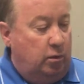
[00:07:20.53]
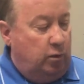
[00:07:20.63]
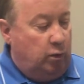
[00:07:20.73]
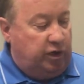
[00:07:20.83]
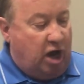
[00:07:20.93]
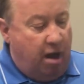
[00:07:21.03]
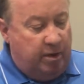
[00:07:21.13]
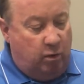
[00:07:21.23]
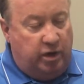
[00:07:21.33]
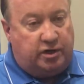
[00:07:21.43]
what the
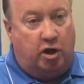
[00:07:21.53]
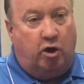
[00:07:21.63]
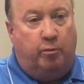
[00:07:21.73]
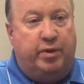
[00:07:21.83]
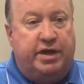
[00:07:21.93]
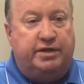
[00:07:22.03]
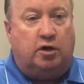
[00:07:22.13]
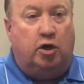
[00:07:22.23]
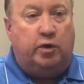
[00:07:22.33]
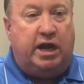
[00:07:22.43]
comment was on our pins,
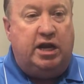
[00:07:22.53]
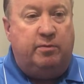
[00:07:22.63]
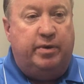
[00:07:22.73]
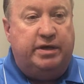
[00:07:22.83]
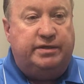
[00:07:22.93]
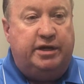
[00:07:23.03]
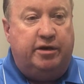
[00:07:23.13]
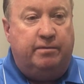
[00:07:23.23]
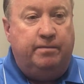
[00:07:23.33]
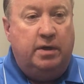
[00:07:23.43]
our locating pins
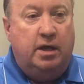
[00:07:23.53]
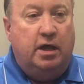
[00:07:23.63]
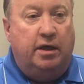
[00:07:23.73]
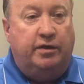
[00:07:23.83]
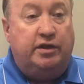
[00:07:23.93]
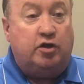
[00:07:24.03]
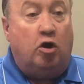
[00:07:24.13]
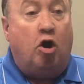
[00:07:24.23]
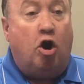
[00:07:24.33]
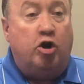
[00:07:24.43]
here. These
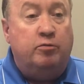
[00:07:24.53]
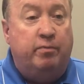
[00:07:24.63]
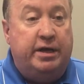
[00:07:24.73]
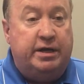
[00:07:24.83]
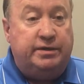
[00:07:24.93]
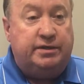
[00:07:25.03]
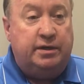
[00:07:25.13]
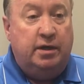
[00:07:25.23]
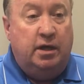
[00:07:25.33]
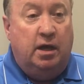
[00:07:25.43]
are hardened pins.
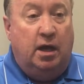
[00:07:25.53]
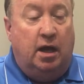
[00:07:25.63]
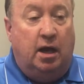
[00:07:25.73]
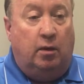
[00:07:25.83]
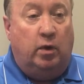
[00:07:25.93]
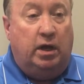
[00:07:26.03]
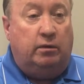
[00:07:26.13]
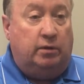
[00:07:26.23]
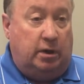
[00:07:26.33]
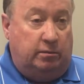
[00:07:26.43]

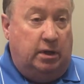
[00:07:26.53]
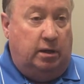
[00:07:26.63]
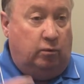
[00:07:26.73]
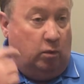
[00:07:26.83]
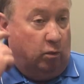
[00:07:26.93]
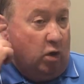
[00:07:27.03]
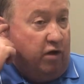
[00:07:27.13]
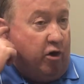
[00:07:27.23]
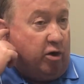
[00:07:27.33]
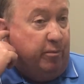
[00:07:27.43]
One
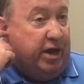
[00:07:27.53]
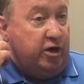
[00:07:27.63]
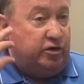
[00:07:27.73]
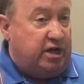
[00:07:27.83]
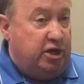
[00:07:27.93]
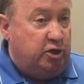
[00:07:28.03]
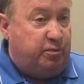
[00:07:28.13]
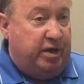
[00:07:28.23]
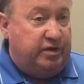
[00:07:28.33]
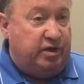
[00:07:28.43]
of our competitors doesn't use
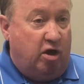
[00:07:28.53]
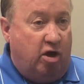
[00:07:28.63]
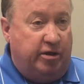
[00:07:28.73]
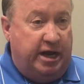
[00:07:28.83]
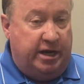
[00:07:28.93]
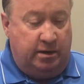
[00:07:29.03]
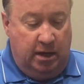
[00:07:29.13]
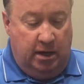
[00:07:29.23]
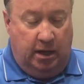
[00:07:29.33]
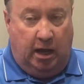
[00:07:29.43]
pins at all, Dan.
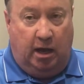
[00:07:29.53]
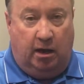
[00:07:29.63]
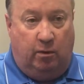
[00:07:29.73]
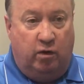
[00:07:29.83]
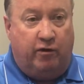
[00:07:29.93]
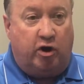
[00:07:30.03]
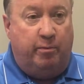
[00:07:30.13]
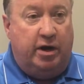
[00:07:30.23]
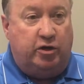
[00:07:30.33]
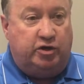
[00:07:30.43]
One of our
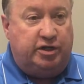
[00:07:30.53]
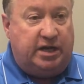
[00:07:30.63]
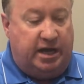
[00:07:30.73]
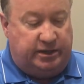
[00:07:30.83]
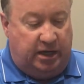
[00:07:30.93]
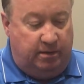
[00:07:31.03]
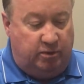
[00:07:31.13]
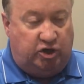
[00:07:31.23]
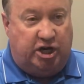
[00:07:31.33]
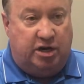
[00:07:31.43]
competitors just has a
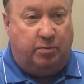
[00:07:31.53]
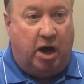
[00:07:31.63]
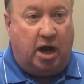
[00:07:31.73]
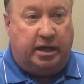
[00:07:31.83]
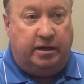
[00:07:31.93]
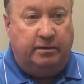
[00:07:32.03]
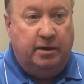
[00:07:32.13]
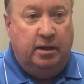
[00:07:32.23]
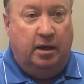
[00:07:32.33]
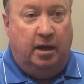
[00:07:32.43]
machine pocket.
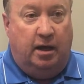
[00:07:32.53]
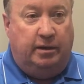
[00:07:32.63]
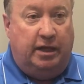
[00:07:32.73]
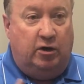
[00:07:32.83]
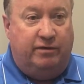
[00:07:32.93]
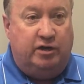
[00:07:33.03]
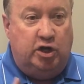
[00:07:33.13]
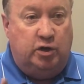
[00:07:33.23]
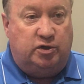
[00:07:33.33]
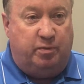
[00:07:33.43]
They don't even
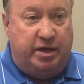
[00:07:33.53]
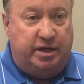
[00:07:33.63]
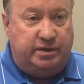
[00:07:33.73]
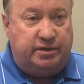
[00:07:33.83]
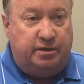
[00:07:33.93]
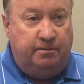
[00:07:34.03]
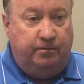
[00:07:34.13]
use pins.